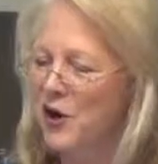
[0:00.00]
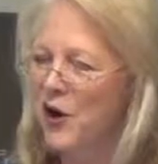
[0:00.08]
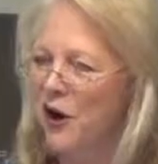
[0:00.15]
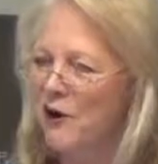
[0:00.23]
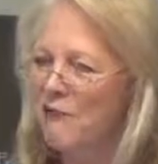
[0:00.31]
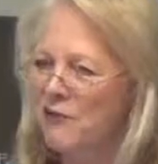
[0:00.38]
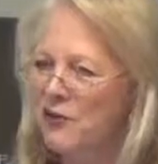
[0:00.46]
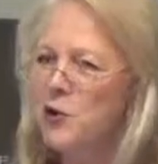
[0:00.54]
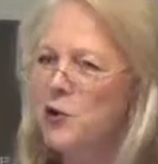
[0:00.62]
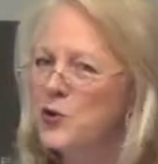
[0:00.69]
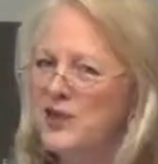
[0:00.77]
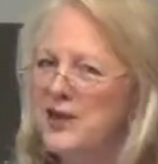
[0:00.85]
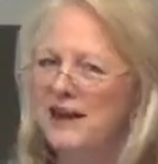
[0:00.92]
are a few
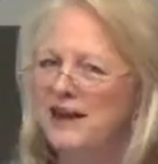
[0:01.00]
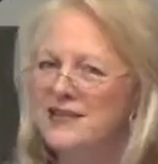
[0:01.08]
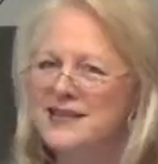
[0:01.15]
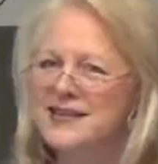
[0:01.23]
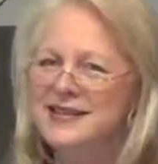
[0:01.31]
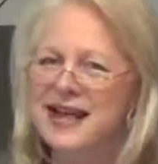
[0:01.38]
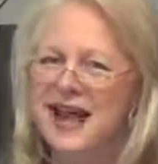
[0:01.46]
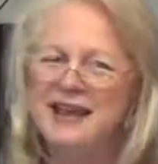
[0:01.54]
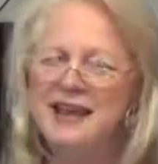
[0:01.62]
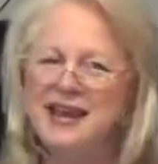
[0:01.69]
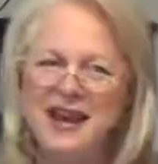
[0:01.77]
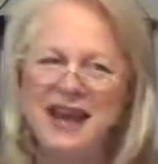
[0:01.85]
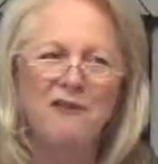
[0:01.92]
things that
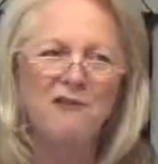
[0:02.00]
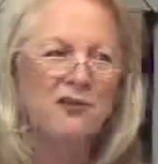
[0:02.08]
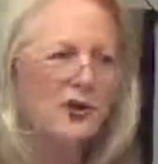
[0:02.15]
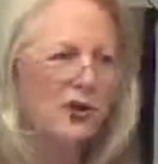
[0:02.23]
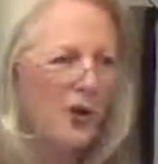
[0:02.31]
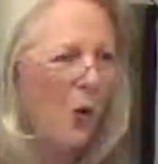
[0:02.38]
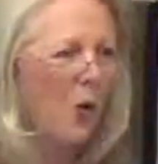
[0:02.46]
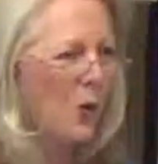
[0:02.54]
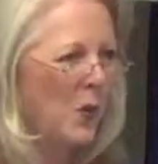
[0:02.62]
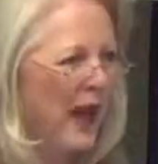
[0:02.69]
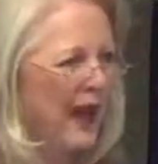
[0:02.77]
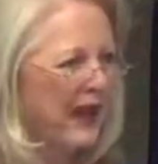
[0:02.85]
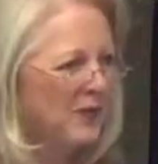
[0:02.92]
never go
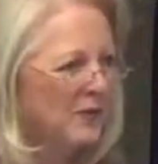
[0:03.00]
away.